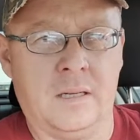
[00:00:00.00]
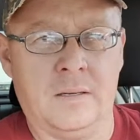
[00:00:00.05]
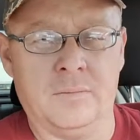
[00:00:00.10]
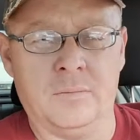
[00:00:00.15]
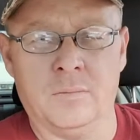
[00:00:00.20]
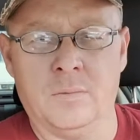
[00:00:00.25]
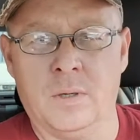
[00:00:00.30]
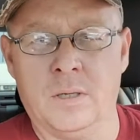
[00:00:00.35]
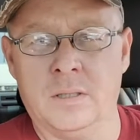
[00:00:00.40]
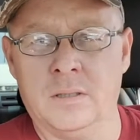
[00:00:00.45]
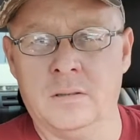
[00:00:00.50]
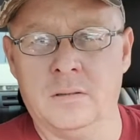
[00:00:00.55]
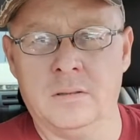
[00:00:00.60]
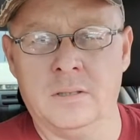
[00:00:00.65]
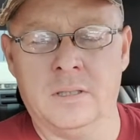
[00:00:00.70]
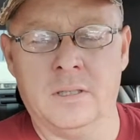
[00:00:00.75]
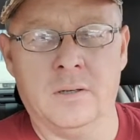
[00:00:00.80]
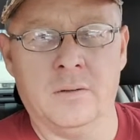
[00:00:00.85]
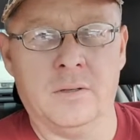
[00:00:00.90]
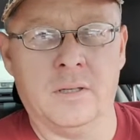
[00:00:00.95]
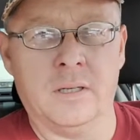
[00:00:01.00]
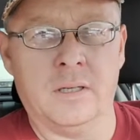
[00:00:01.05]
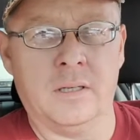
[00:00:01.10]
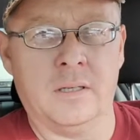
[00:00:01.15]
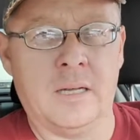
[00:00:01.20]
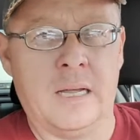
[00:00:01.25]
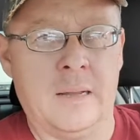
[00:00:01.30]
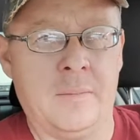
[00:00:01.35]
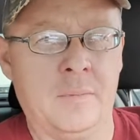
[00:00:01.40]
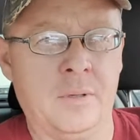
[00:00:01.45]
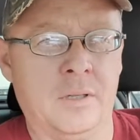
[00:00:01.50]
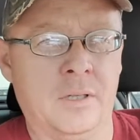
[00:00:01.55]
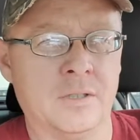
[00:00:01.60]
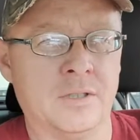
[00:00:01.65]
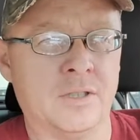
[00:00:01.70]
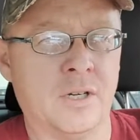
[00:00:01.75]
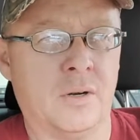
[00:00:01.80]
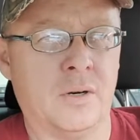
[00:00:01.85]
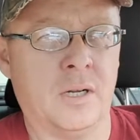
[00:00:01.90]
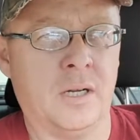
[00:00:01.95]
Even when the
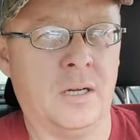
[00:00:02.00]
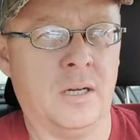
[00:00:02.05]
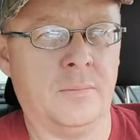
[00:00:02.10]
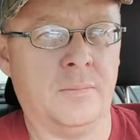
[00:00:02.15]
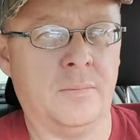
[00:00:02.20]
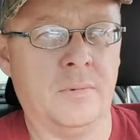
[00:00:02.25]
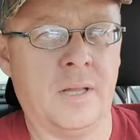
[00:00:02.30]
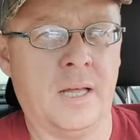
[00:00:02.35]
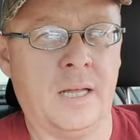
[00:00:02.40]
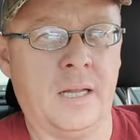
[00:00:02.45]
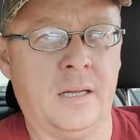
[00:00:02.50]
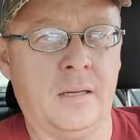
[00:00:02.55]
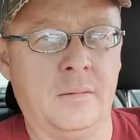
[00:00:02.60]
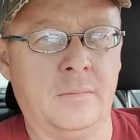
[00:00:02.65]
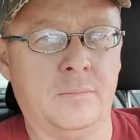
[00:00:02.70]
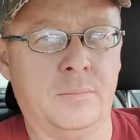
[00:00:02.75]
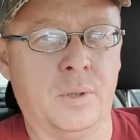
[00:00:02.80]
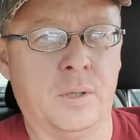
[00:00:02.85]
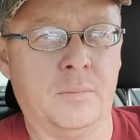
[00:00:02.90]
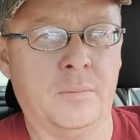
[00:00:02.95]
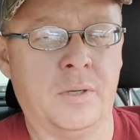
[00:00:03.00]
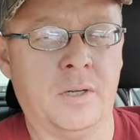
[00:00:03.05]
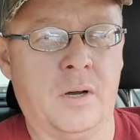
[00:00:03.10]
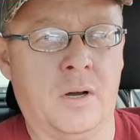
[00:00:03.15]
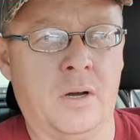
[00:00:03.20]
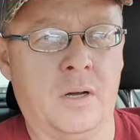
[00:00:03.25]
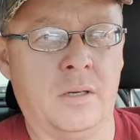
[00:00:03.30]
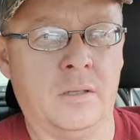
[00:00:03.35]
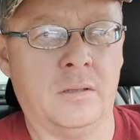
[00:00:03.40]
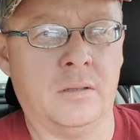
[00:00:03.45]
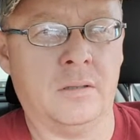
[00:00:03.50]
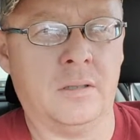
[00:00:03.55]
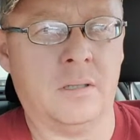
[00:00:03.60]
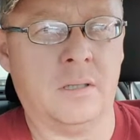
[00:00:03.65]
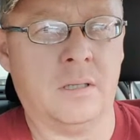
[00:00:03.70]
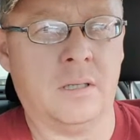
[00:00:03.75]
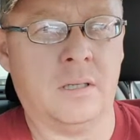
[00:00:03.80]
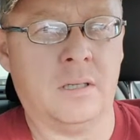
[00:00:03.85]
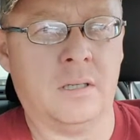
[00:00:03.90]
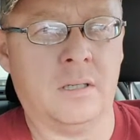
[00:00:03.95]
ambulance showed up, they put me on
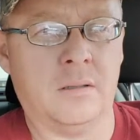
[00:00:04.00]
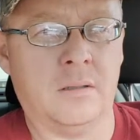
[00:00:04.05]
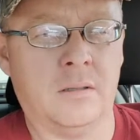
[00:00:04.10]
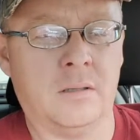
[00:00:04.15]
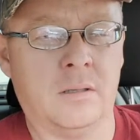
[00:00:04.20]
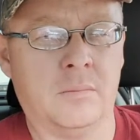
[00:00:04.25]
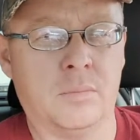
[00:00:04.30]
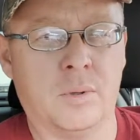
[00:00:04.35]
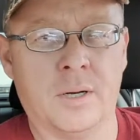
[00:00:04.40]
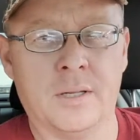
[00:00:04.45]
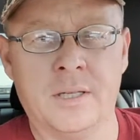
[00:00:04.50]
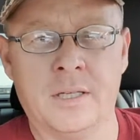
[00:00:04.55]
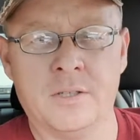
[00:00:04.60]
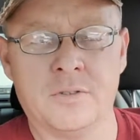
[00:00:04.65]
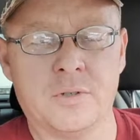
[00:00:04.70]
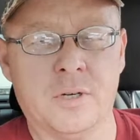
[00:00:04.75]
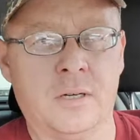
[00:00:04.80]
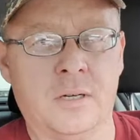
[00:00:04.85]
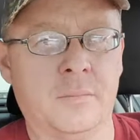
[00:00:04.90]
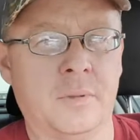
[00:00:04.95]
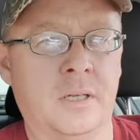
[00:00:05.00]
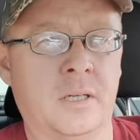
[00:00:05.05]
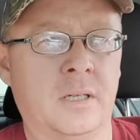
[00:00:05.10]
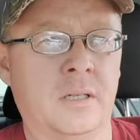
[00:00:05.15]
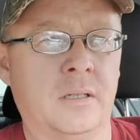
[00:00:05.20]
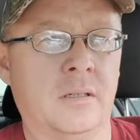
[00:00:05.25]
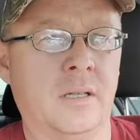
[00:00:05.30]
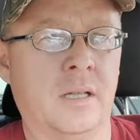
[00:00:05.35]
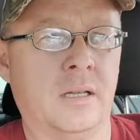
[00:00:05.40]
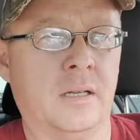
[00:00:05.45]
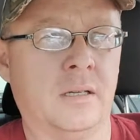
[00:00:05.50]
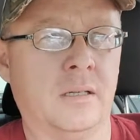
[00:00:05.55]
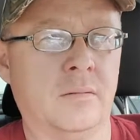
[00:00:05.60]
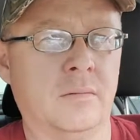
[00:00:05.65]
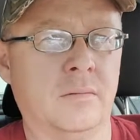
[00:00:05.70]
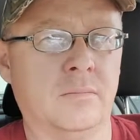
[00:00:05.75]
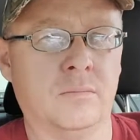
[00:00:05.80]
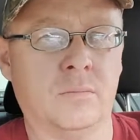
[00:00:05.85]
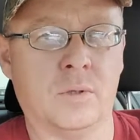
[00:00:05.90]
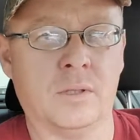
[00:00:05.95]
a breathing treatment. They
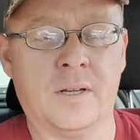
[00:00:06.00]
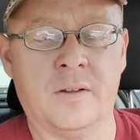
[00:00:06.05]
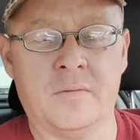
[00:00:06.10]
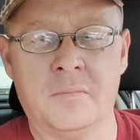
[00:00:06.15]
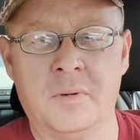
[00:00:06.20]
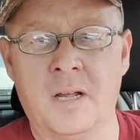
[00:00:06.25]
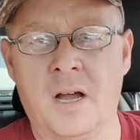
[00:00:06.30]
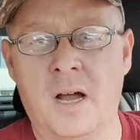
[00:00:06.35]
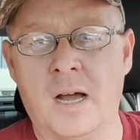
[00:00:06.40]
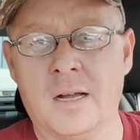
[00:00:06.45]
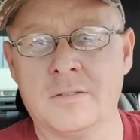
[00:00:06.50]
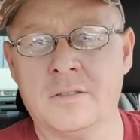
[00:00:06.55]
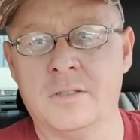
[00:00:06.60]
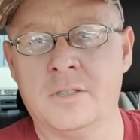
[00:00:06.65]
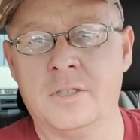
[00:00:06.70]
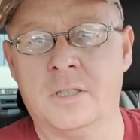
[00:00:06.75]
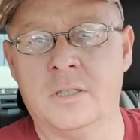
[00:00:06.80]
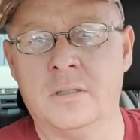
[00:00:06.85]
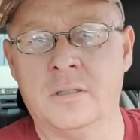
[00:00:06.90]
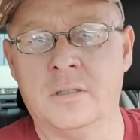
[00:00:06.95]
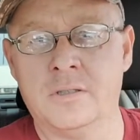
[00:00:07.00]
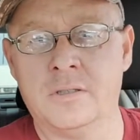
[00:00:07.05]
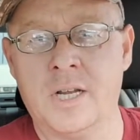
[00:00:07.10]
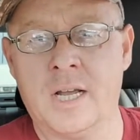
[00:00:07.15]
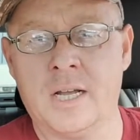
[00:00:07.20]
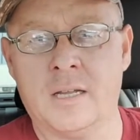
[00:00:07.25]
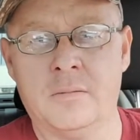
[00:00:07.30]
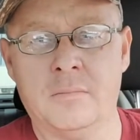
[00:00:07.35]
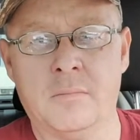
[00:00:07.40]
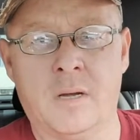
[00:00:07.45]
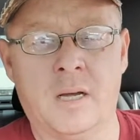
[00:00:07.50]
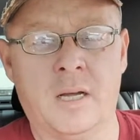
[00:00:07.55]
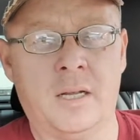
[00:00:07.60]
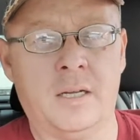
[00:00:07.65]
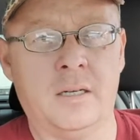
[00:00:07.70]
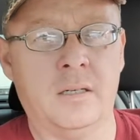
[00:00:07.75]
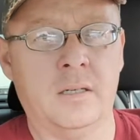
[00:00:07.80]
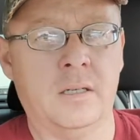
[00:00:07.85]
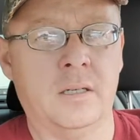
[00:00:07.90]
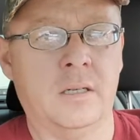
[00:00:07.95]
were giving me oxygen, checking
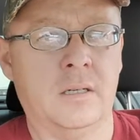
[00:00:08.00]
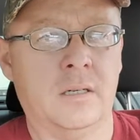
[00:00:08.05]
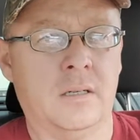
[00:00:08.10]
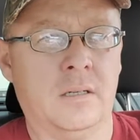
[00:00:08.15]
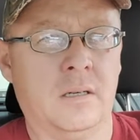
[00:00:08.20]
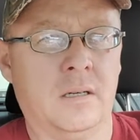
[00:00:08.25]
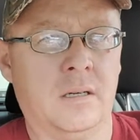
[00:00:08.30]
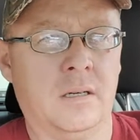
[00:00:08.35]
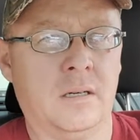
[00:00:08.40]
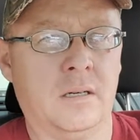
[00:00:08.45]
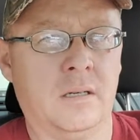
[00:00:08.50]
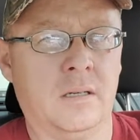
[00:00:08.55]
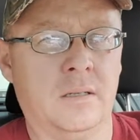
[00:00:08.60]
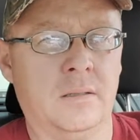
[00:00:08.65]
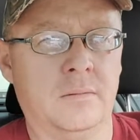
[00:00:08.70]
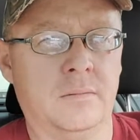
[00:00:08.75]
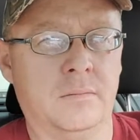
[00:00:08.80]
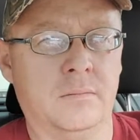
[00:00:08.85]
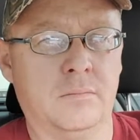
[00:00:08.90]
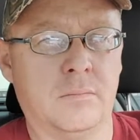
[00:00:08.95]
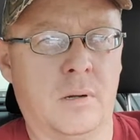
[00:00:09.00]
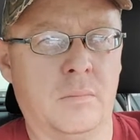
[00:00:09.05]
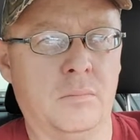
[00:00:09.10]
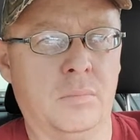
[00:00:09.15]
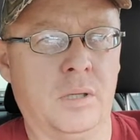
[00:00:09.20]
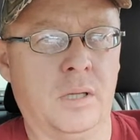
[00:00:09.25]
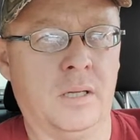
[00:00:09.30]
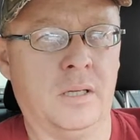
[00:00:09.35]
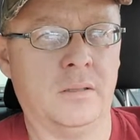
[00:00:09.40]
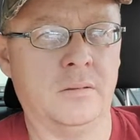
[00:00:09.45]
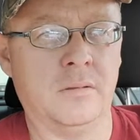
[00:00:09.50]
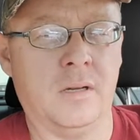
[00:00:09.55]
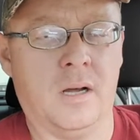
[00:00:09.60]
my blood